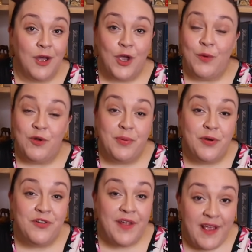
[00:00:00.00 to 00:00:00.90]
who would
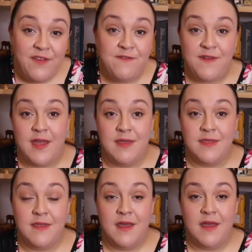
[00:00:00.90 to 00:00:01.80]
put his faith
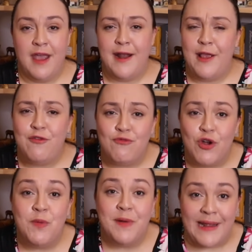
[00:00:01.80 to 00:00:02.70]
in his
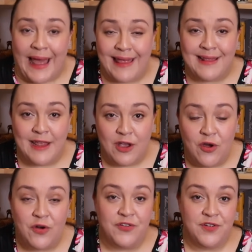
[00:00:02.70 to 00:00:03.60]
Roman Catholic
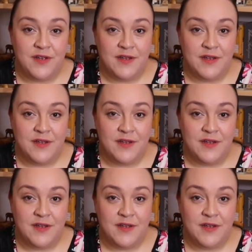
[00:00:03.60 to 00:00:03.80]
God,